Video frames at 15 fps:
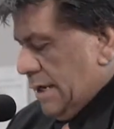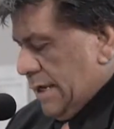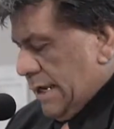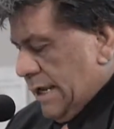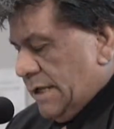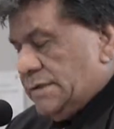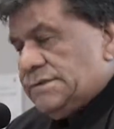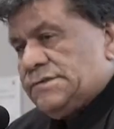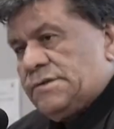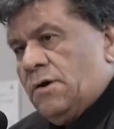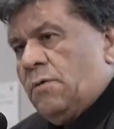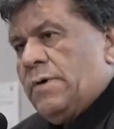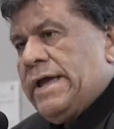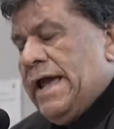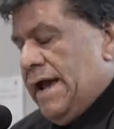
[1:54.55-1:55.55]
And
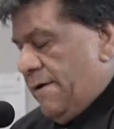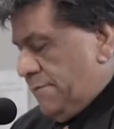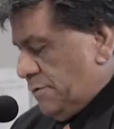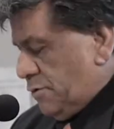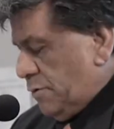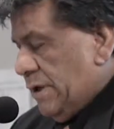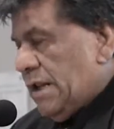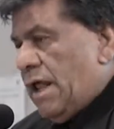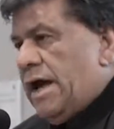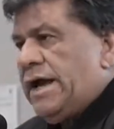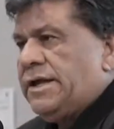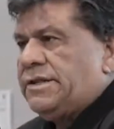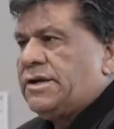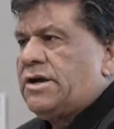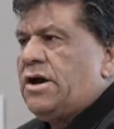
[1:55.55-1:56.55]
so we have to
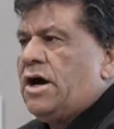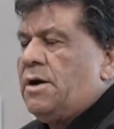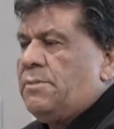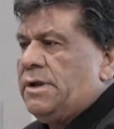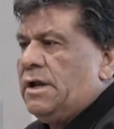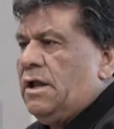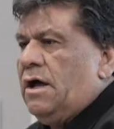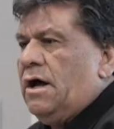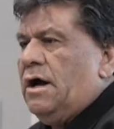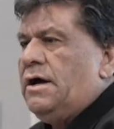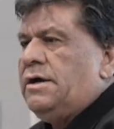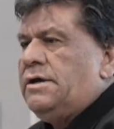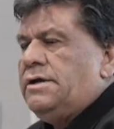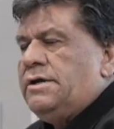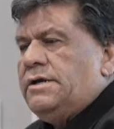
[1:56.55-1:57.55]
rely on the common
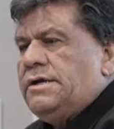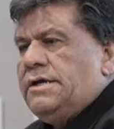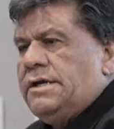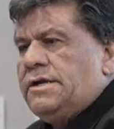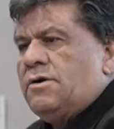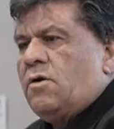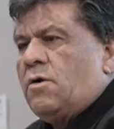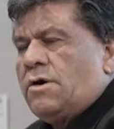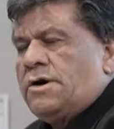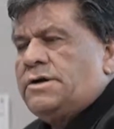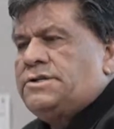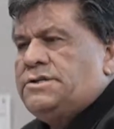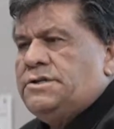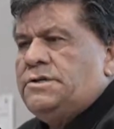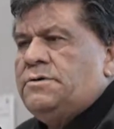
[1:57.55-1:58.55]
law in order
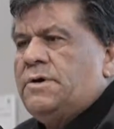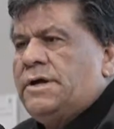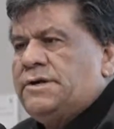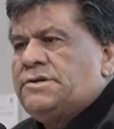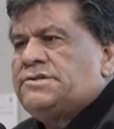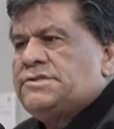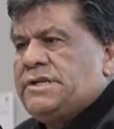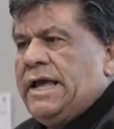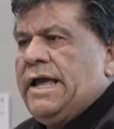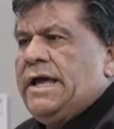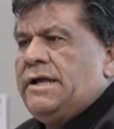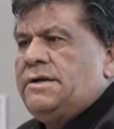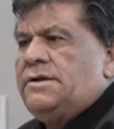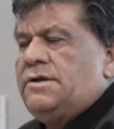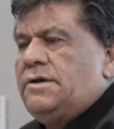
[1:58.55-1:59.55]
to
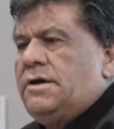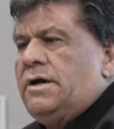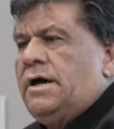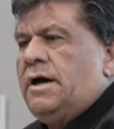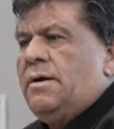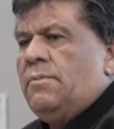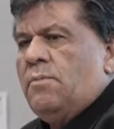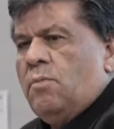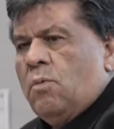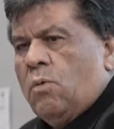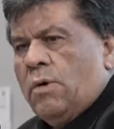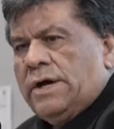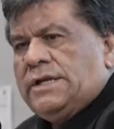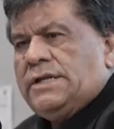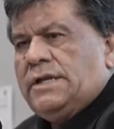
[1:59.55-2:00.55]
understand
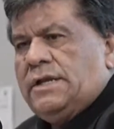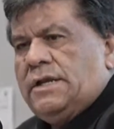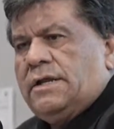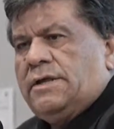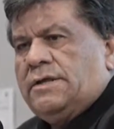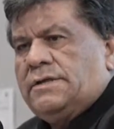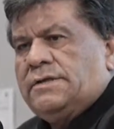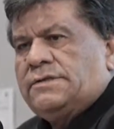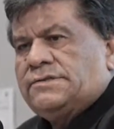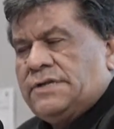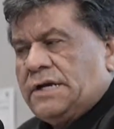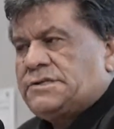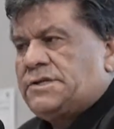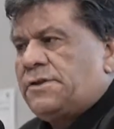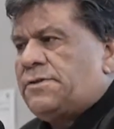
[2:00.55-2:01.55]
what
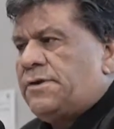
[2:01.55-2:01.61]
Section